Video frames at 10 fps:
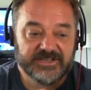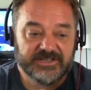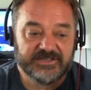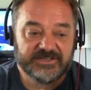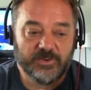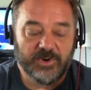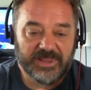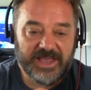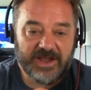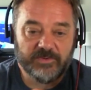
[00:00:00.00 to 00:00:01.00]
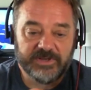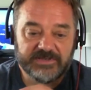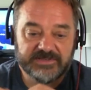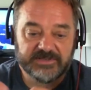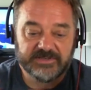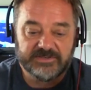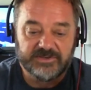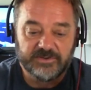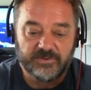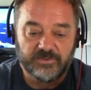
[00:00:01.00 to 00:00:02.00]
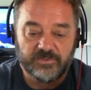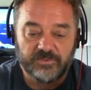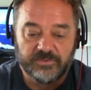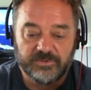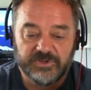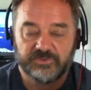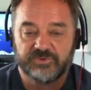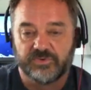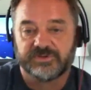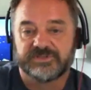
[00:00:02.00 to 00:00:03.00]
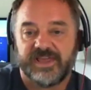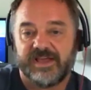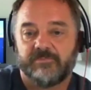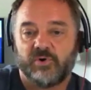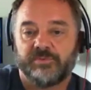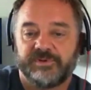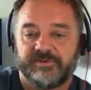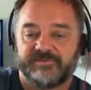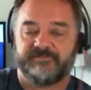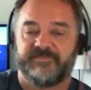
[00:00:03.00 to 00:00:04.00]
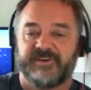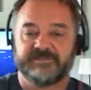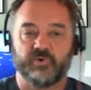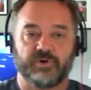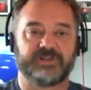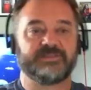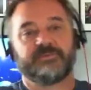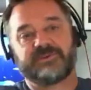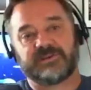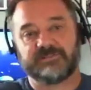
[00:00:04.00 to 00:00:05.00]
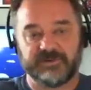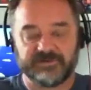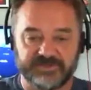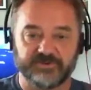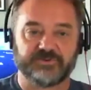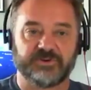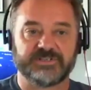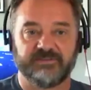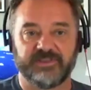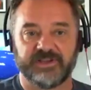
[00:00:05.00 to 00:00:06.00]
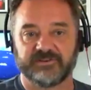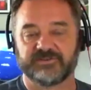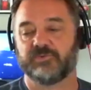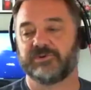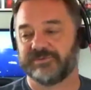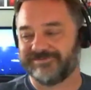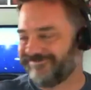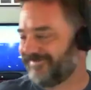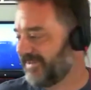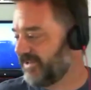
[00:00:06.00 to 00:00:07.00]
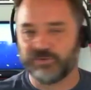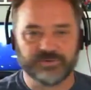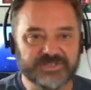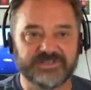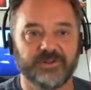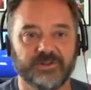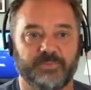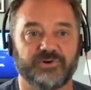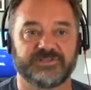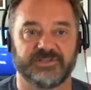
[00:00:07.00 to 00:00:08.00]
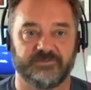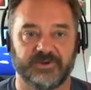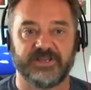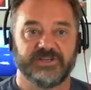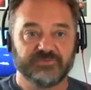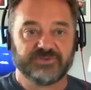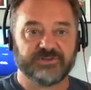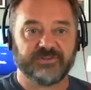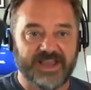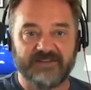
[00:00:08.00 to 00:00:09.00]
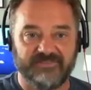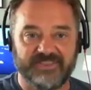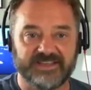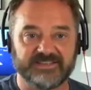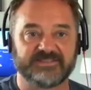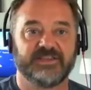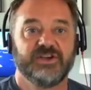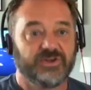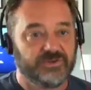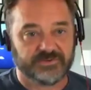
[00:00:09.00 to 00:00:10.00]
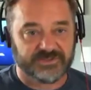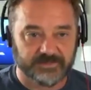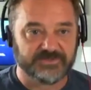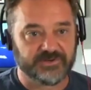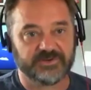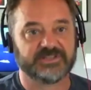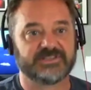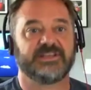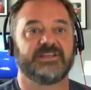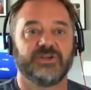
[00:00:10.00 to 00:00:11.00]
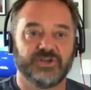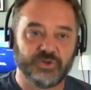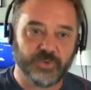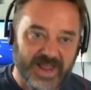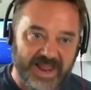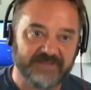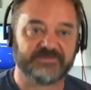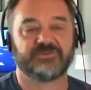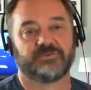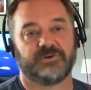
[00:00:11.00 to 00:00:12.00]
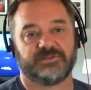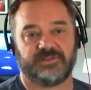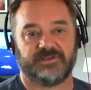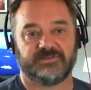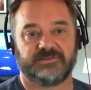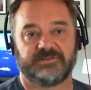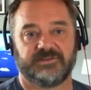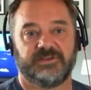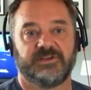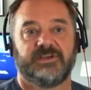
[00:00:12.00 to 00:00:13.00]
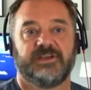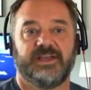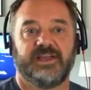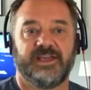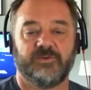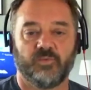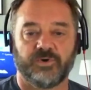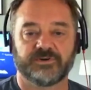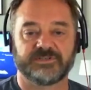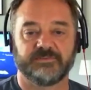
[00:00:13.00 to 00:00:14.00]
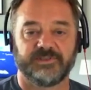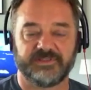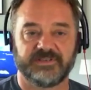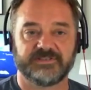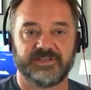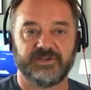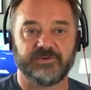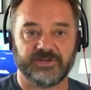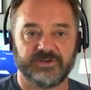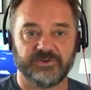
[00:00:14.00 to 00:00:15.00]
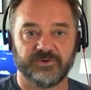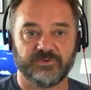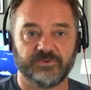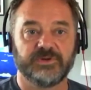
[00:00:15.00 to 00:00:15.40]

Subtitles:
to allow it to, you trust that mobile device more, because everybody talks about zero trust and everything else. Well, you're still a person, right? You still have this to some certain extent. You have to trust this. And what are some of the things that you can do